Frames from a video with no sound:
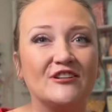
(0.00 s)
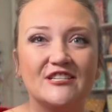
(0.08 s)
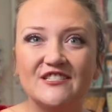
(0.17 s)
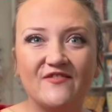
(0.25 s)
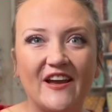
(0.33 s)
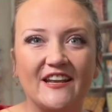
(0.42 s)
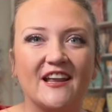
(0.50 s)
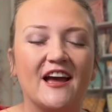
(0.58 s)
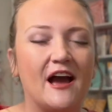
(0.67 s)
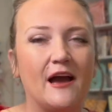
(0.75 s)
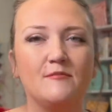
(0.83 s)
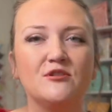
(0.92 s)
is fine.
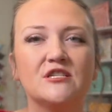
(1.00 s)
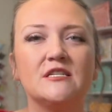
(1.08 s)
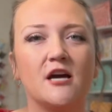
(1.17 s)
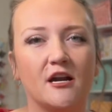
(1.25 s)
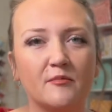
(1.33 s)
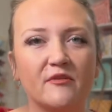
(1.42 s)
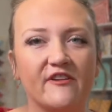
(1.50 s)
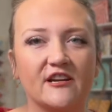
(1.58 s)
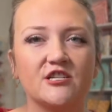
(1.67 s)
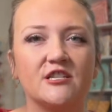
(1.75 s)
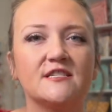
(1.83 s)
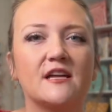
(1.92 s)
I'm just not a
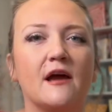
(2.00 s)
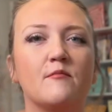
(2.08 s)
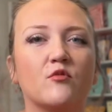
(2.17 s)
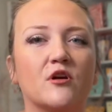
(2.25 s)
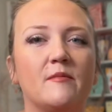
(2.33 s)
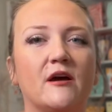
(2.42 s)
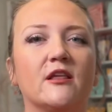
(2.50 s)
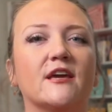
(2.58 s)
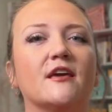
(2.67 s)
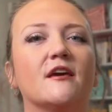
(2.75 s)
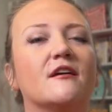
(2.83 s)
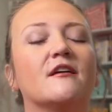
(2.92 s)
perfectionist. I'm more about
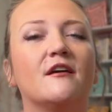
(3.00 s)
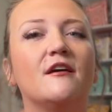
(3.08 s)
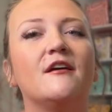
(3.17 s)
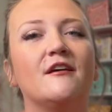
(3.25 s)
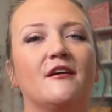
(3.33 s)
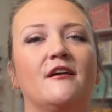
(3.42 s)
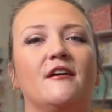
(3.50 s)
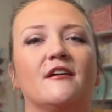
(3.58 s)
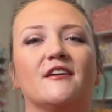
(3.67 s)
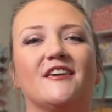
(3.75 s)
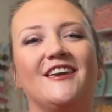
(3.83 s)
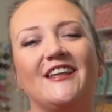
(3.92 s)
like
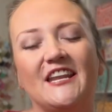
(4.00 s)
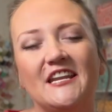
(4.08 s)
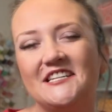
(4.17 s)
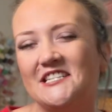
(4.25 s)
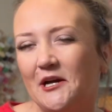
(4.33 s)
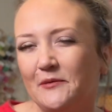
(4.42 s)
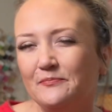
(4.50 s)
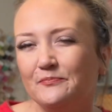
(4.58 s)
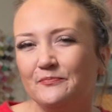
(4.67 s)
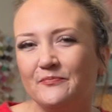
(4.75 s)
getting it done.